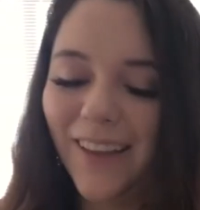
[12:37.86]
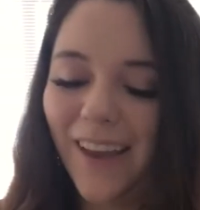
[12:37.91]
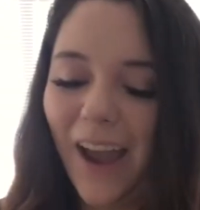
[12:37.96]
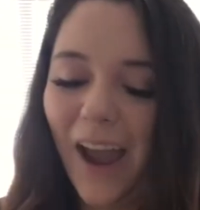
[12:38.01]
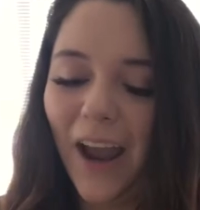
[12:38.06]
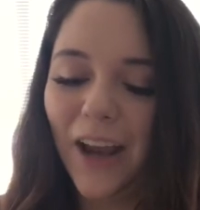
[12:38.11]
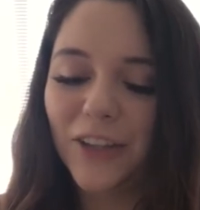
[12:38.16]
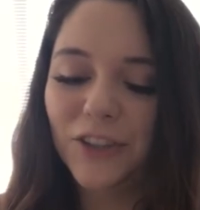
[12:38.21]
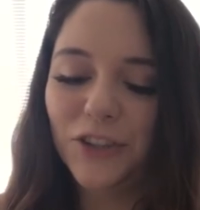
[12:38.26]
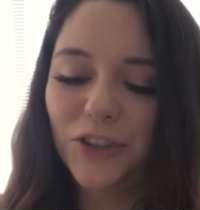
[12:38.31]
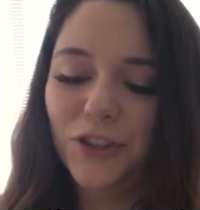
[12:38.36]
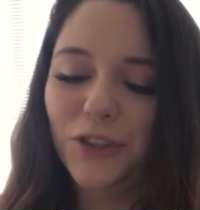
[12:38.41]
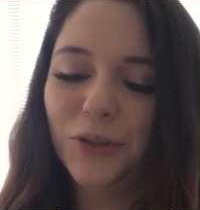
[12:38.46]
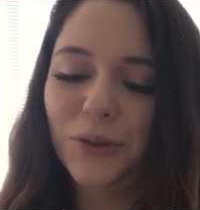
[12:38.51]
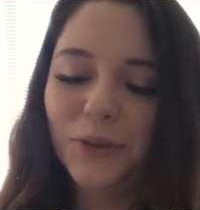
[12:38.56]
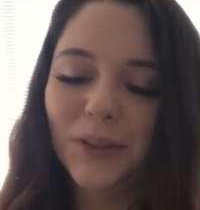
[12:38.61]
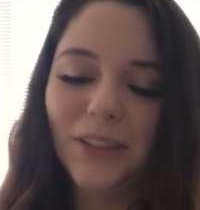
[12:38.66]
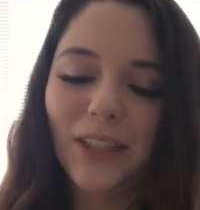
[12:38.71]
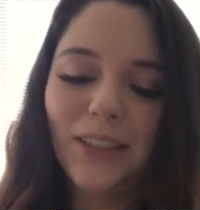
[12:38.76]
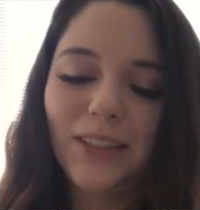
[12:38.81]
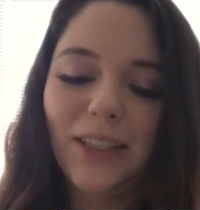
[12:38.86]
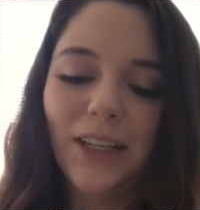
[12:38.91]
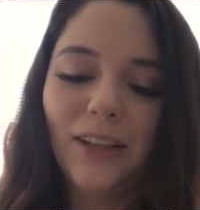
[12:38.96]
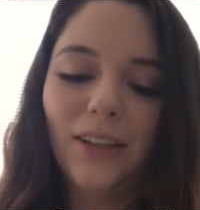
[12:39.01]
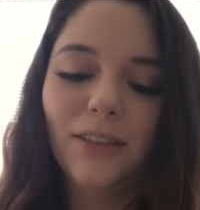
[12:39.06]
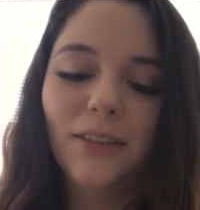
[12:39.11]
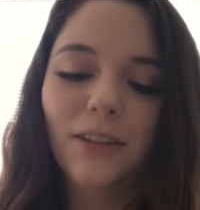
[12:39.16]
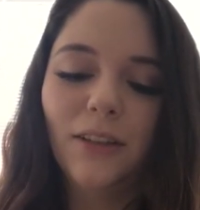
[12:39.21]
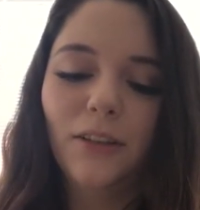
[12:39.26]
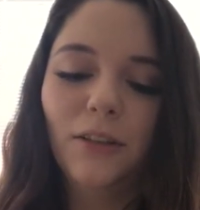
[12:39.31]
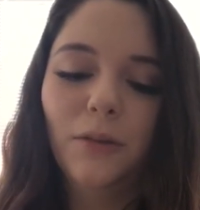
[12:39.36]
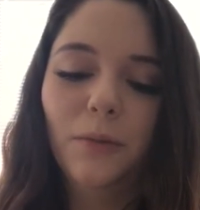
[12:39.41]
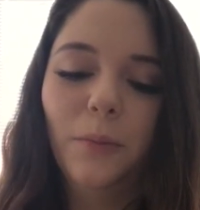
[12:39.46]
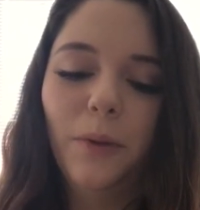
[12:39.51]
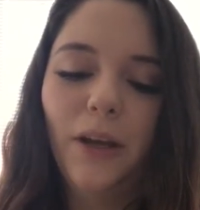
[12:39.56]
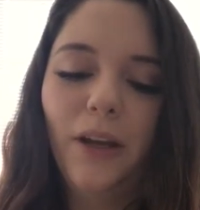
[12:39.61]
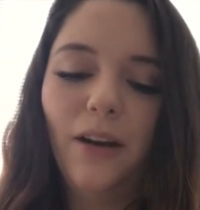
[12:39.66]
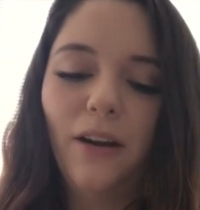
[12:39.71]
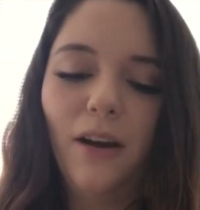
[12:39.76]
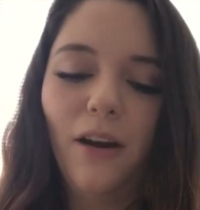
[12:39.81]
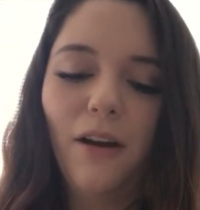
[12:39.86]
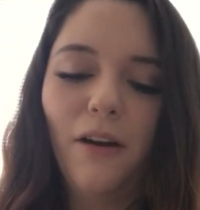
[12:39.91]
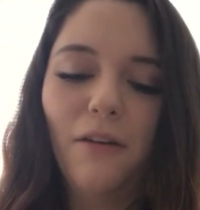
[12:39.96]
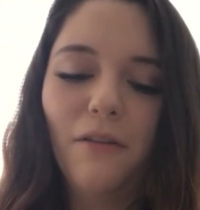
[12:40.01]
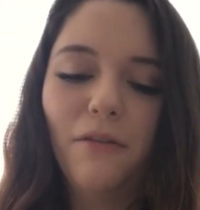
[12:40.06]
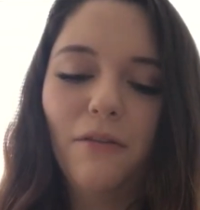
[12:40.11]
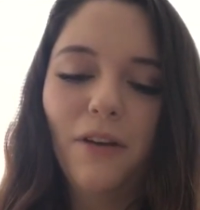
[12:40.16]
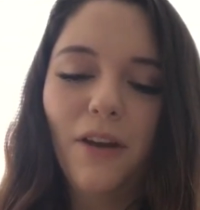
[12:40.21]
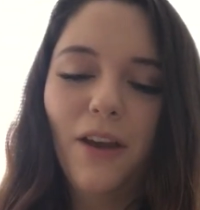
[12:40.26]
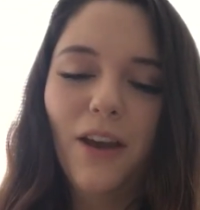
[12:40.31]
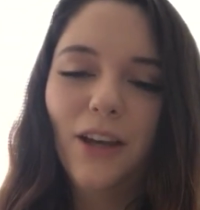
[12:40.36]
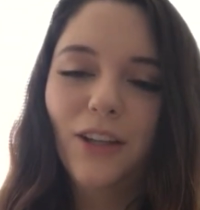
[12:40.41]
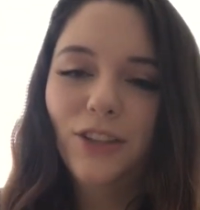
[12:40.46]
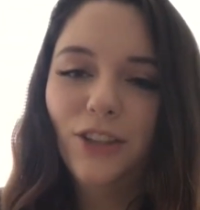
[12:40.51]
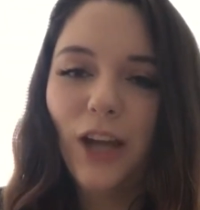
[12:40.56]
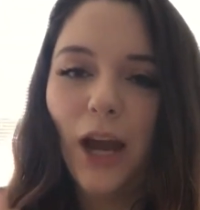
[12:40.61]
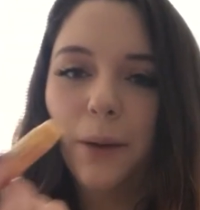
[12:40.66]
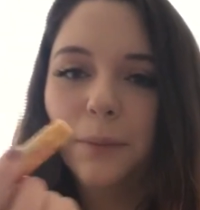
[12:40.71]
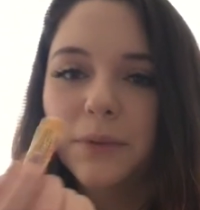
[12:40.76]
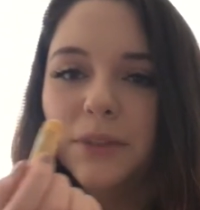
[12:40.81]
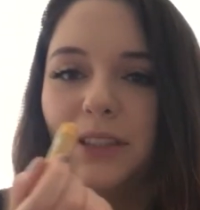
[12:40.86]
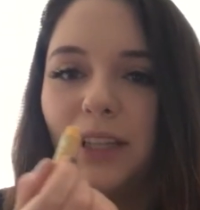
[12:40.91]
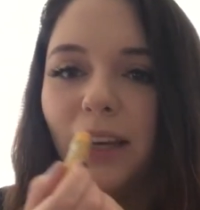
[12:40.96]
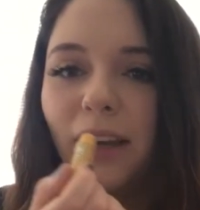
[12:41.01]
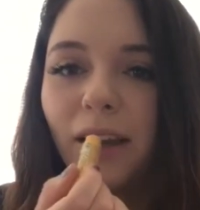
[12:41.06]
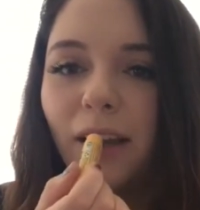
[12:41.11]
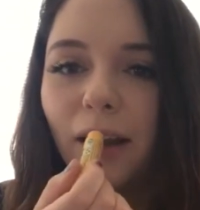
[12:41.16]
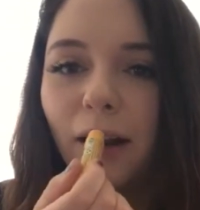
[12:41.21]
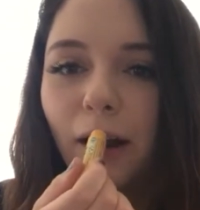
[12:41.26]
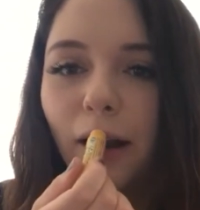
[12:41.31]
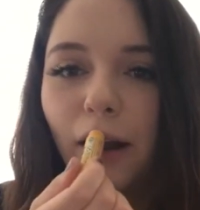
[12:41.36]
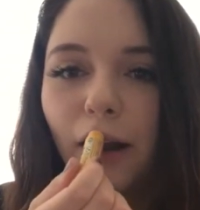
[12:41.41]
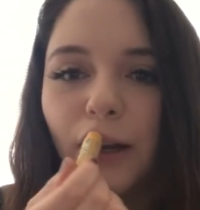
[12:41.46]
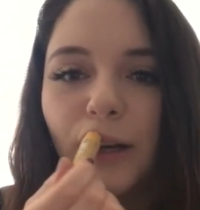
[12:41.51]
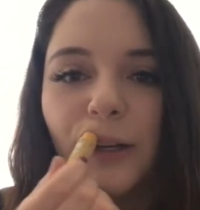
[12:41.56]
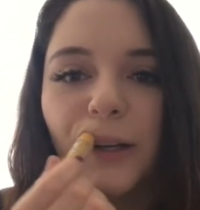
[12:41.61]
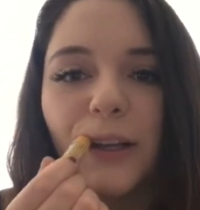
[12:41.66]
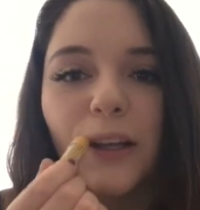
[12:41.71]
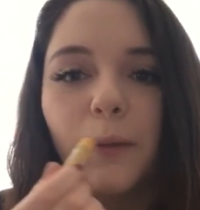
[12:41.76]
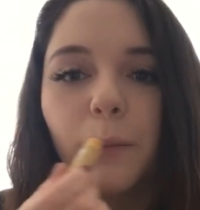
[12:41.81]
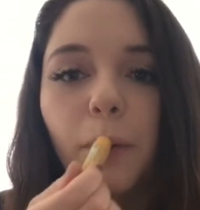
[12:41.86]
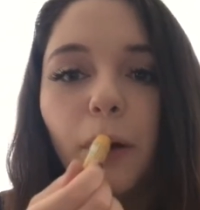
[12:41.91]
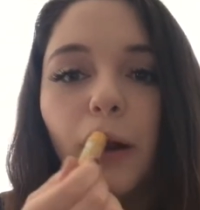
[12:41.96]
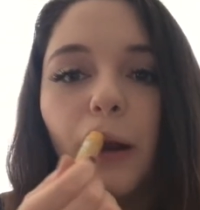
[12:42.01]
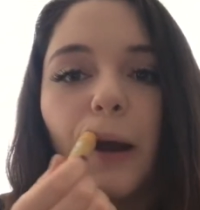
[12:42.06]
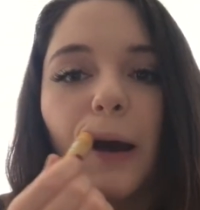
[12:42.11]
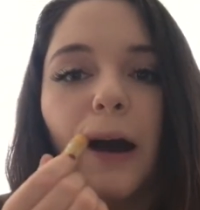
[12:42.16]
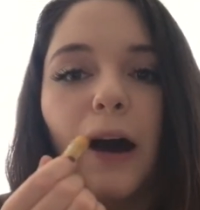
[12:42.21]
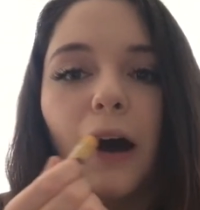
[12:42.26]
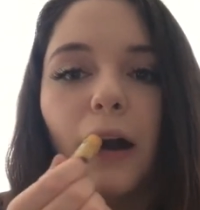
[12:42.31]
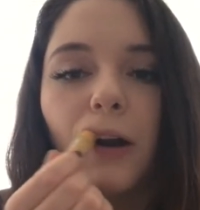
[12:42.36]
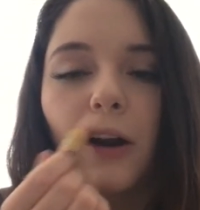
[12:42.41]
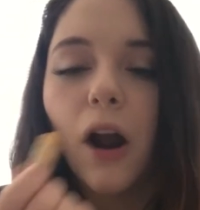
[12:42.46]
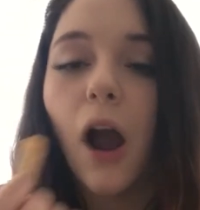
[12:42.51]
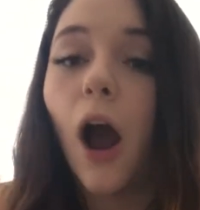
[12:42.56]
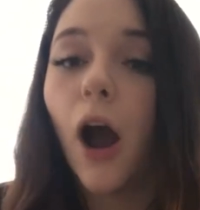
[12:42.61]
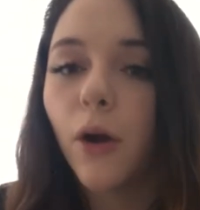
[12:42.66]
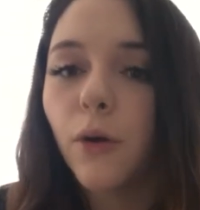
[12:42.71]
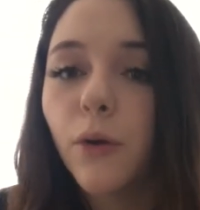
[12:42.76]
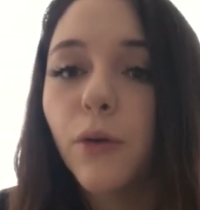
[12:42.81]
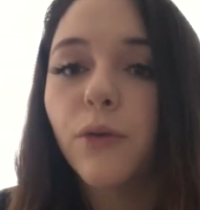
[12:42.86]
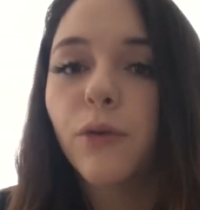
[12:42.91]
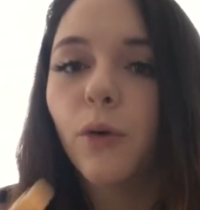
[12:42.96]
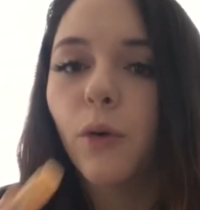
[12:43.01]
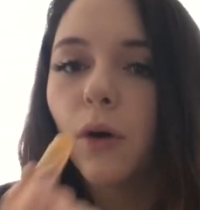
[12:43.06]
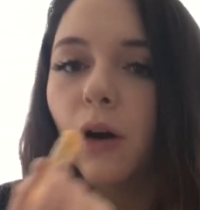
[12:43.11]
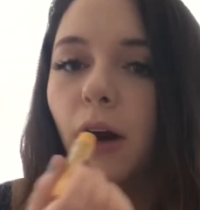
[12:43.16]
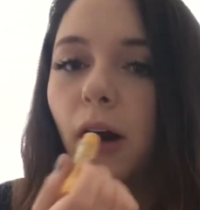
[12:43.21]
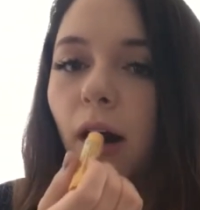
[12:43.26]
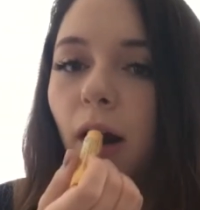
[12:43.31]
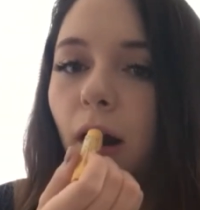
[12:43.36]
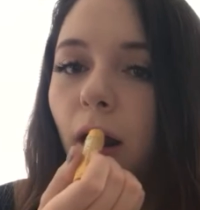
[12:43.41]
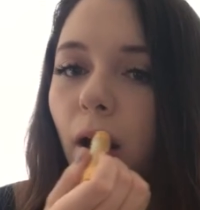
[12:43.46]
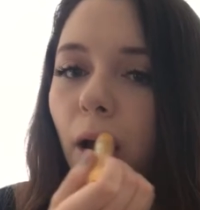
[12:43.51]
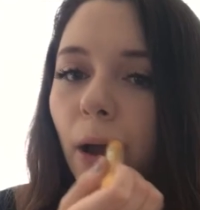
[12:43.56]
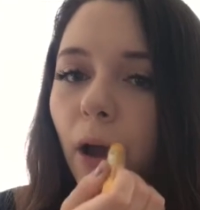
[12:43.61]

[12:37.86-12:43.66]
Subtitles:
that I actually do is I take a little bit of chapstick and I actually put it on, or Aquaphor,